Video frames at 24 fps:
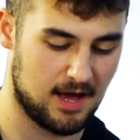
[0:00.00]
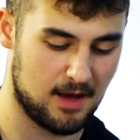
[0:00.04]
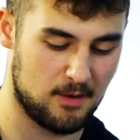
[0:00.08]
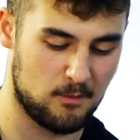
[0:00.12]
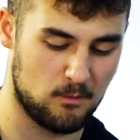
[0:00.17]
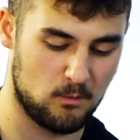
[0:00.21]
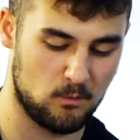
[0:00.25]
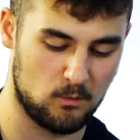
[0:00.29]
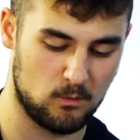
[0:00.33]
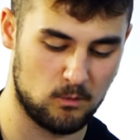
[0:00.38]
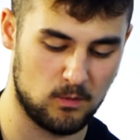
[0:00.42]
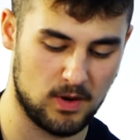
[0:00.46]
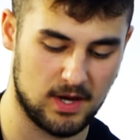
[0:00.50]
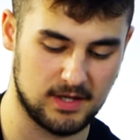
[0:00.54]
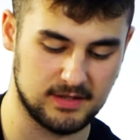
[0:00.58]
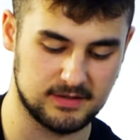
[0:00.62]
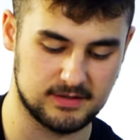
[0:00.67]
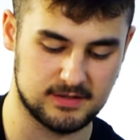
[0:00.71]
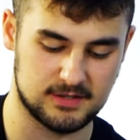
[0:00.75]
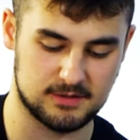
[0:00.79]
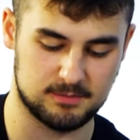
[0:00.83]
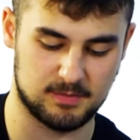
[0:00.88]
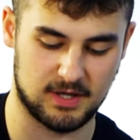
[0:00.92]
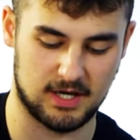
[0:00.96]
What
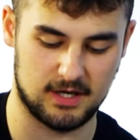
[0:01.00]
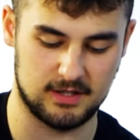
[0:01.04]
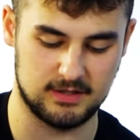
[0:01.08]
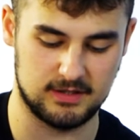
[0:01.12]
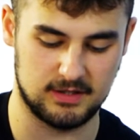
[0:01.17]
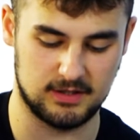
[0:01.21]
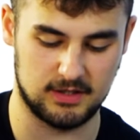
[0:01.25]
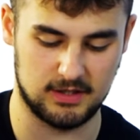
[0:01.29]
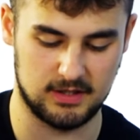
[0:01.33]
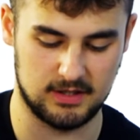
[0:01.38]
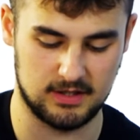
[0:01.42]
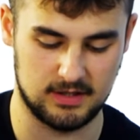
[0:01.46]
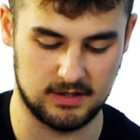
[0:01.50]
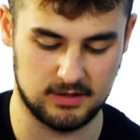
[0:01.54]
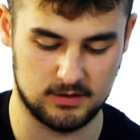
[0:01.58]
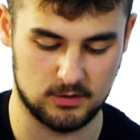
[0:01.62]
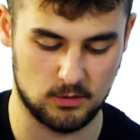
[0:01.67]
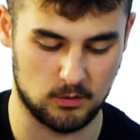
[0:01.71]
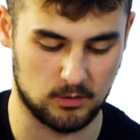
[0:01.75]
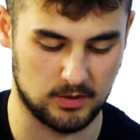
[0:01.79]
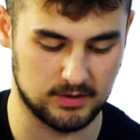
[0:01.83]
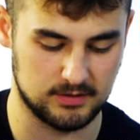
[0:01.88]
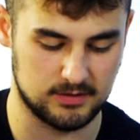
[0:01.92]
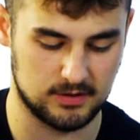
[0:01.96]
inspired you to
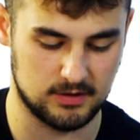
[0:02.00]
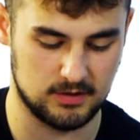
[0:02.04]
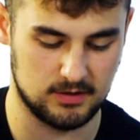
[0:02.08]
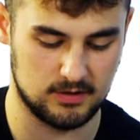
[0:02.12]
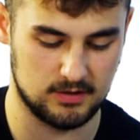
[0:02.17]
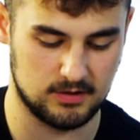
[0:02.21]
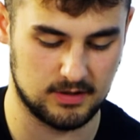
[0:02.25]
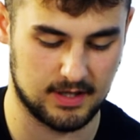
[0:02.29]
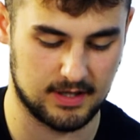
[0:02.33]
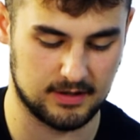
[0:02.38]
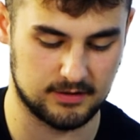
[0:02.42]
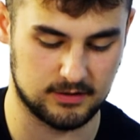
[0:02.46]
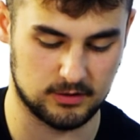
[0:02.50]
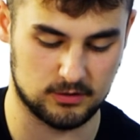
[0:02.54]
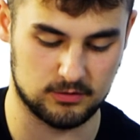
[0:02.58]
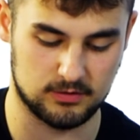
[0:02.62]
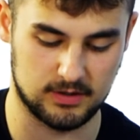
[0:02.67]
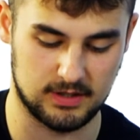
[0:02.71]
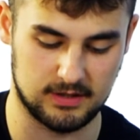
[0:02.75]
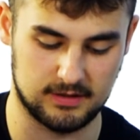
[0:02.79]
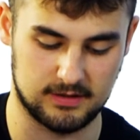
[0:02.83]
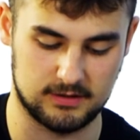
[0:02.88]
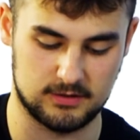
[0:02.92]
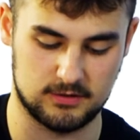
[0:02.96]
go into the
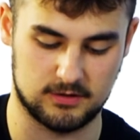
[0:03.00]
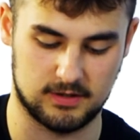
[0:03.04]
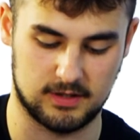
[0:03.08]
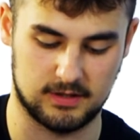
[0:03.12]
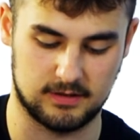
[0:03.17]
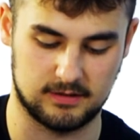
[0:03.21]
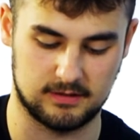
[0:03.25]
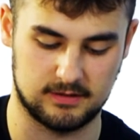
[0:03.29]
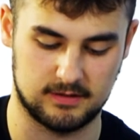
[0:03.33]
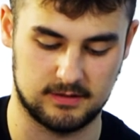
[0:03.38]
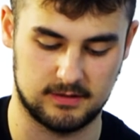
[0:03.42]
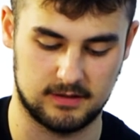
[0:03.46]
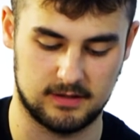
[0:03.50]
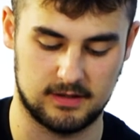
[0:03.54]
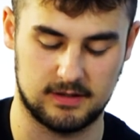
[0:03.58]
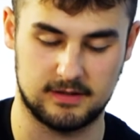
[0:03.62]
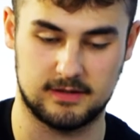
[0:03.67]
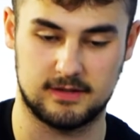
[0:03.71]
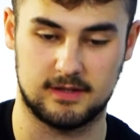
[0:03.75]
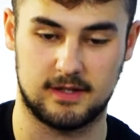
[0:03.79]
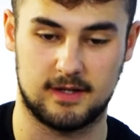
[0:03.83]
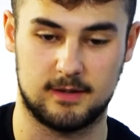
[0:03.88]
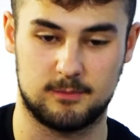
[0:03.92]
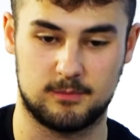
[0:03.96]
career that you're in
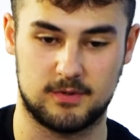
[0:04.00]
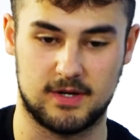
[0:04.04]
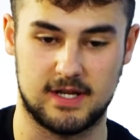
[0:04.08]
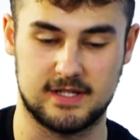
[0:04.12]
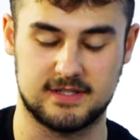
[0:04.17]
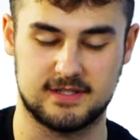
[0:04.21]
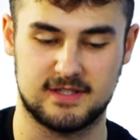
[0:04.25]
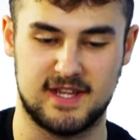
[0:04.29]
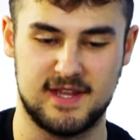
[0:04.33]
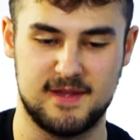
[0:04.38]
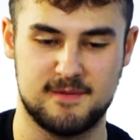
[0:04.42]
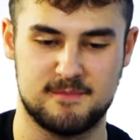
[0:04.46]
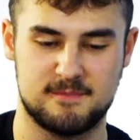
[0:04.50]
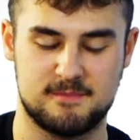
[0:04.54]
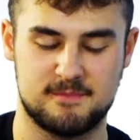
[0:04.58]
presently?